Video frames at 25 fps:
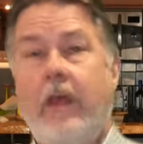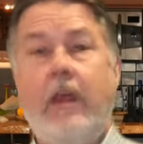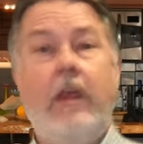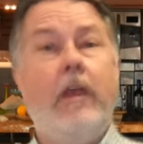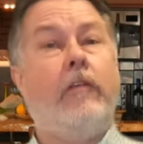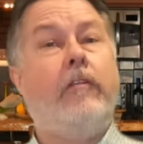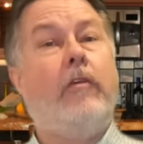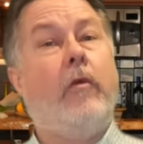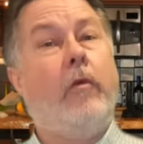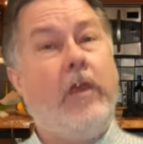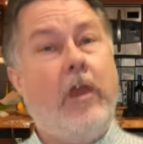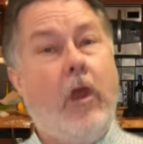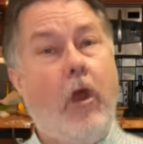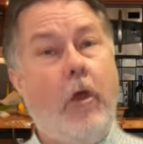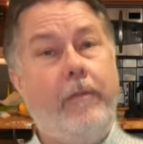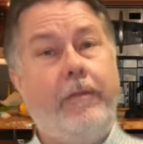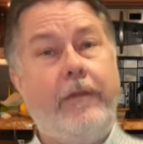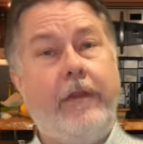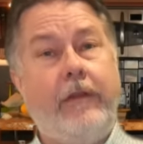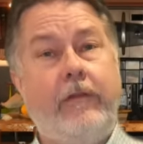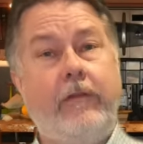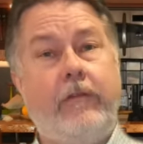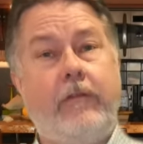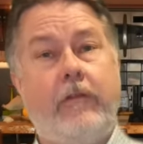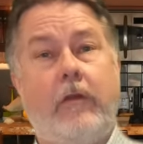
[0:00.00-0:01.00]
So we hope
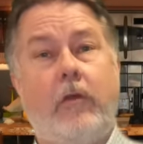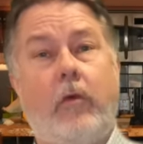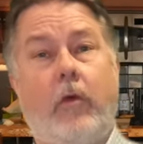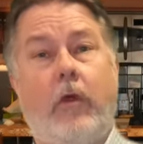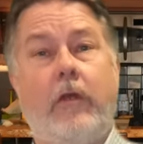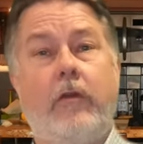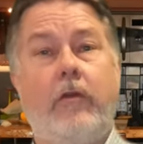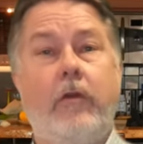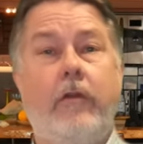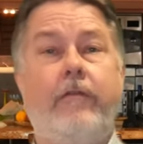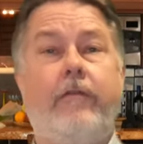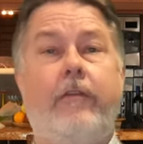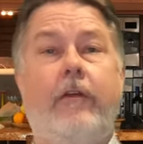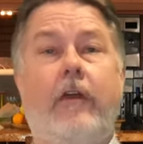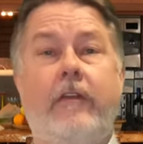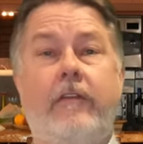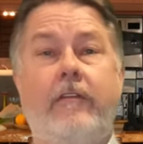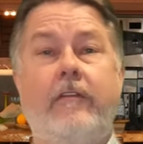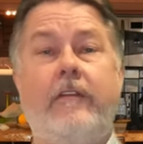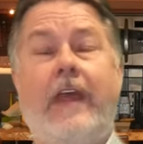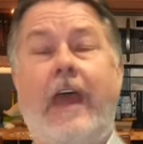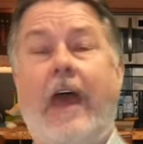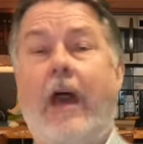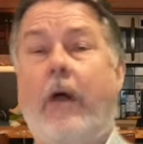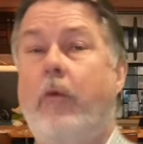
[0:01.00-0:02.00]
this is going to work good for us
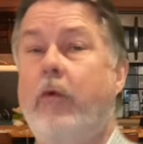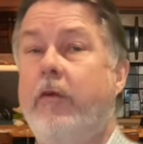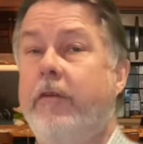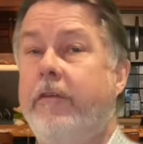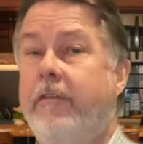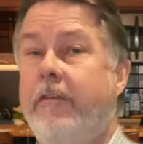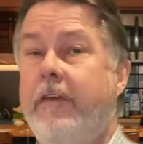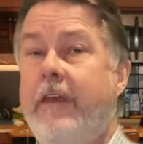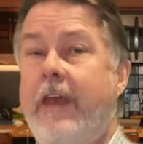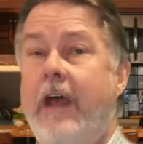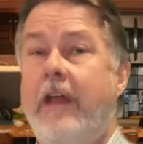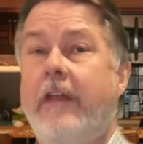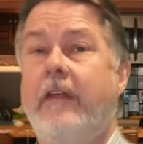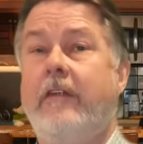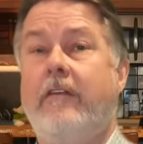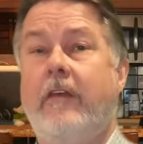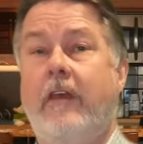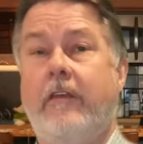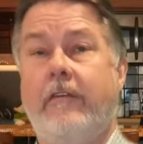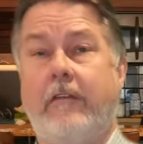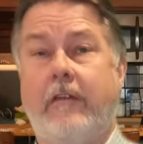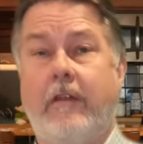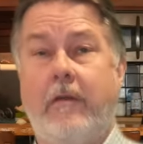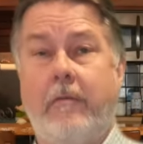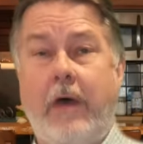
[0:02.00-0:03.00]
now. We'll see how it
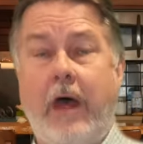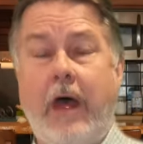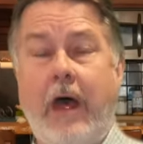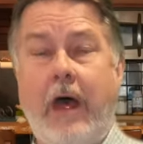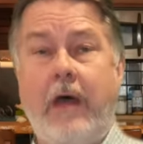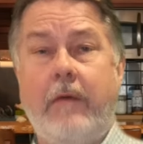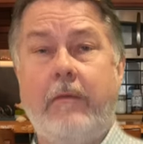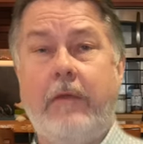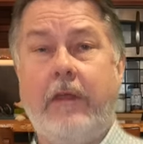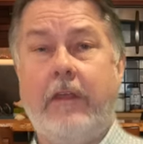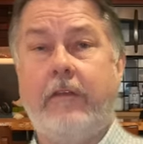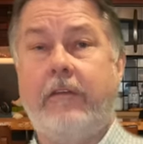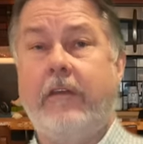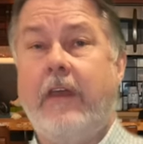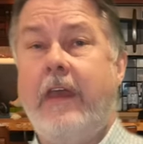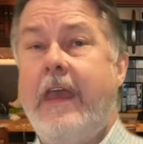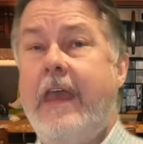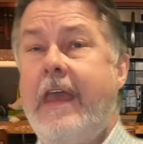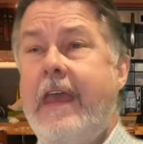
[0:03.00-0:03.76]
does in the Bahamas.